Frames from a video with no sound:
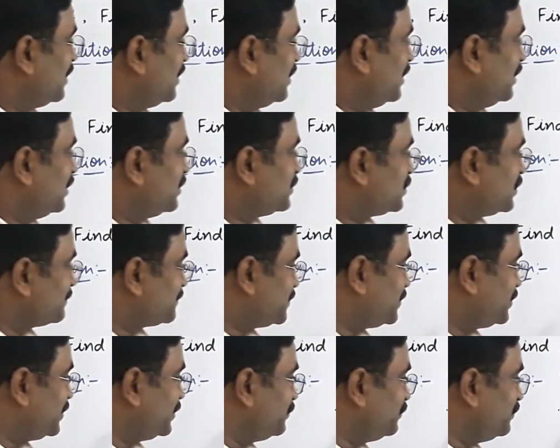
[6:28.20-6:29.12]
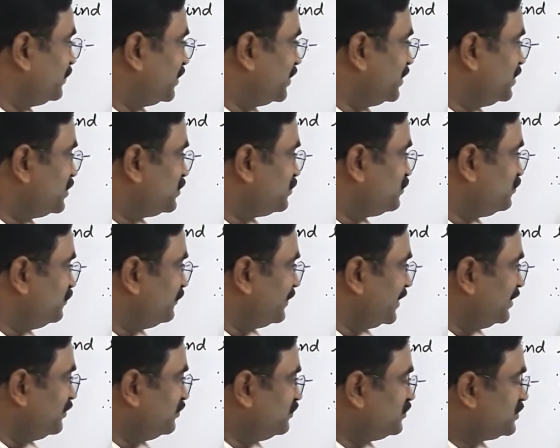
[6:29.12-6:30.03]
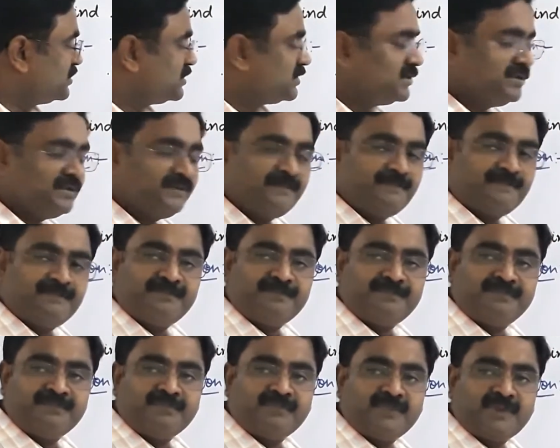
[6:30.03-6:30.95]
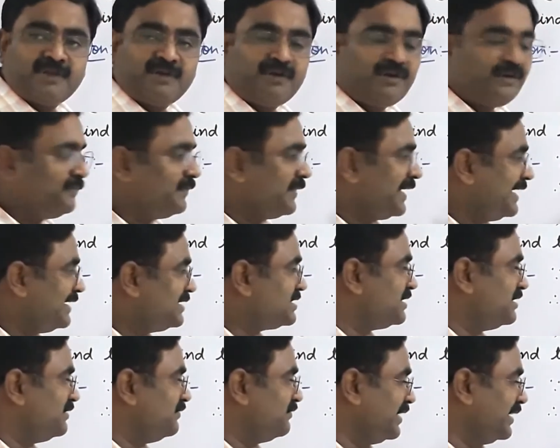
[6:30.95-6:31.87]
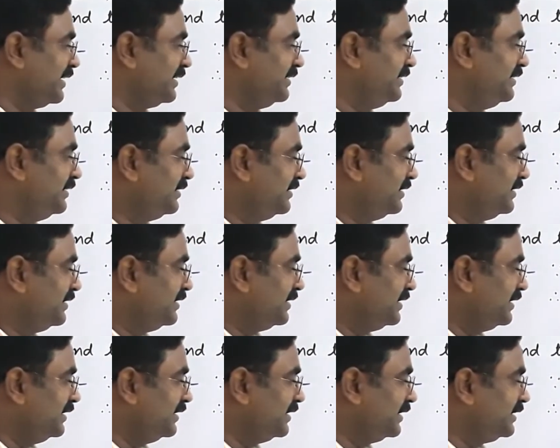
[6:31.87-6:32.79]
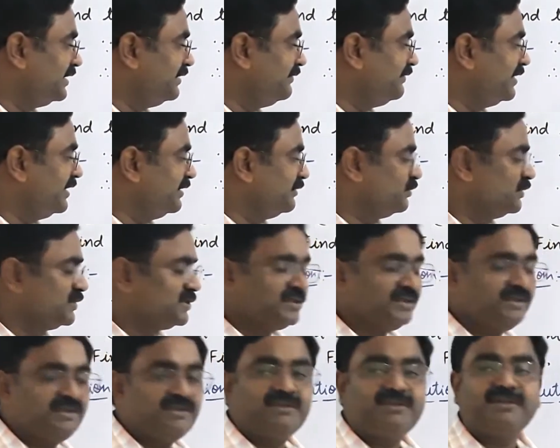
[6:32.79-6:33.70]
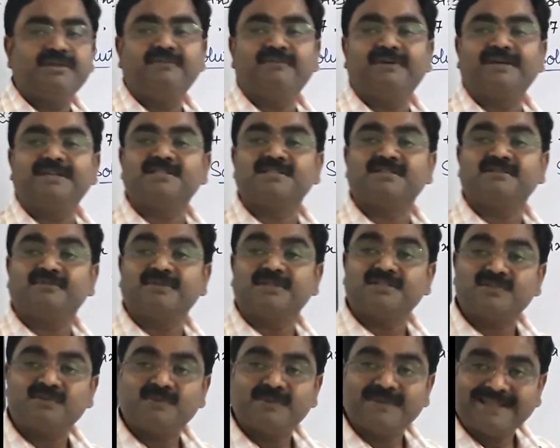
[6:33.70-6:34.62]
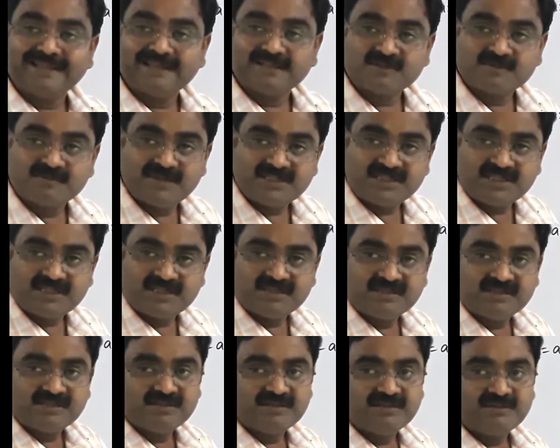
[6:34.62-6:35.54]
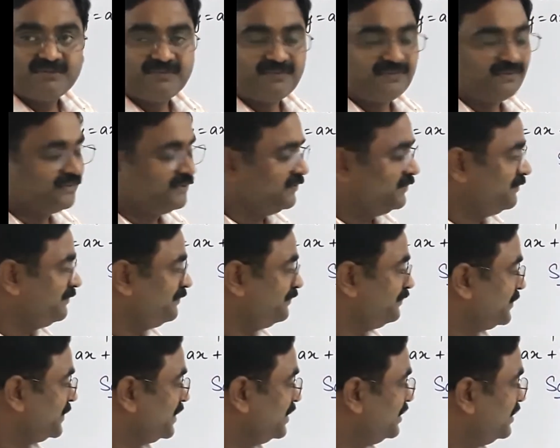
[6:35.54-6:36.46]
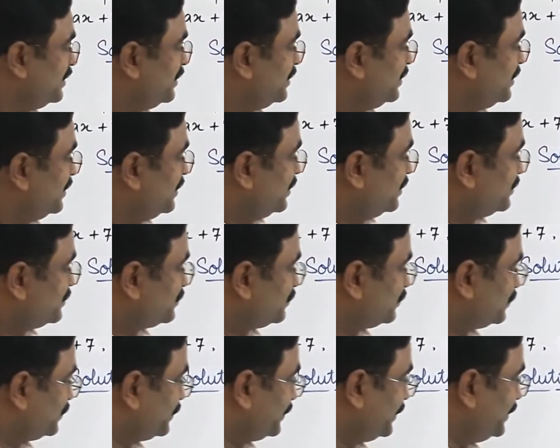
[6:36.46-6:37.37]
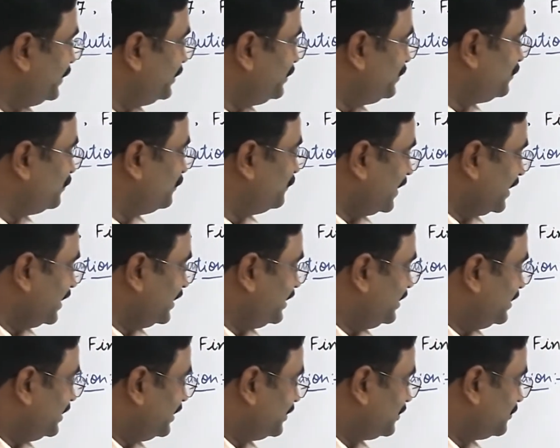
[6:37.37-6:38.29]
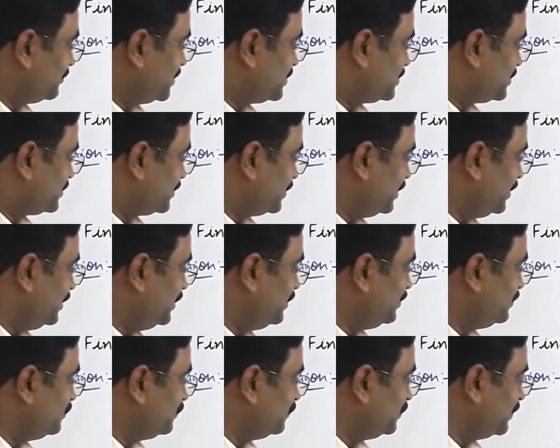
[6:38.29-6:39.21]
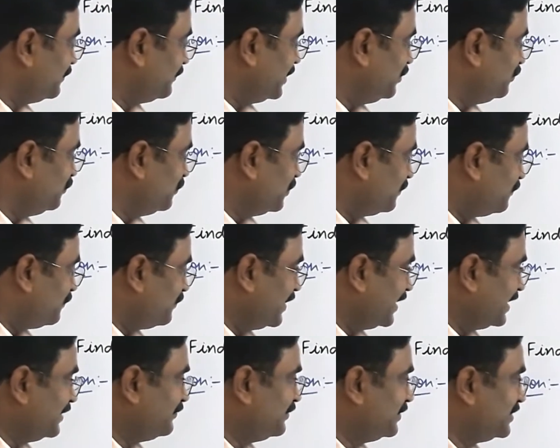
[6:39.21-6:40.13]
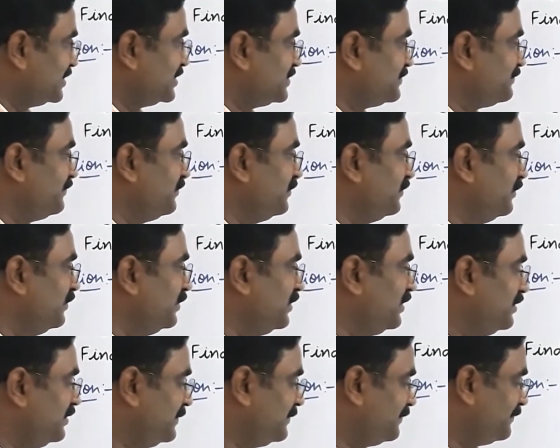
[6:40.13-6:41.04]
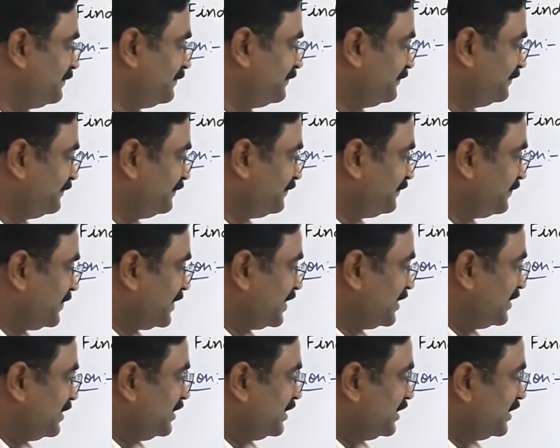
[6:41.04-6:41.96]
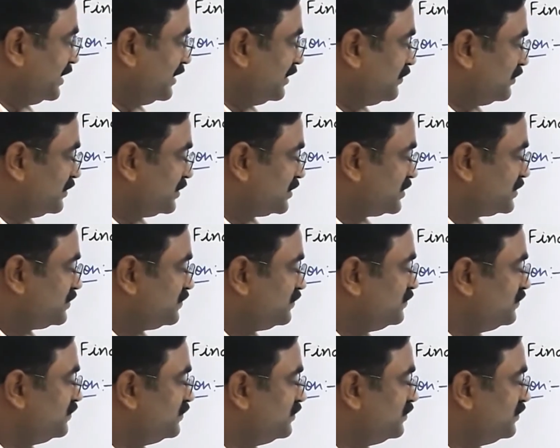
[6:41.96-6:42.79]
substitute these two values of x and y in the given equation. 3y is equals to ax plus 4. So 3 into y, it means 3 into the value of y, which is 4, equals to